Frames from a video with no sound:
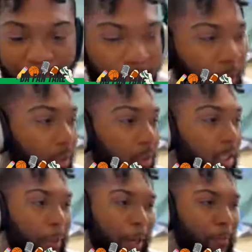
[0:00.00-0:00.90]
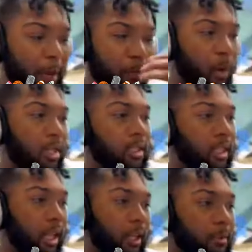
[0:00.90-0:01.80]
I don't know. I mean, I, I've, been watching the
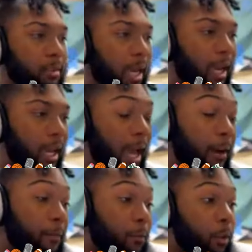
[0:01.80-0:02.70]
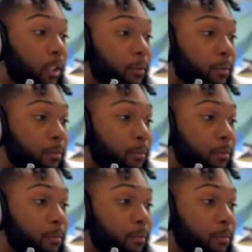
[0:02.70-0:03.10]
games. I I really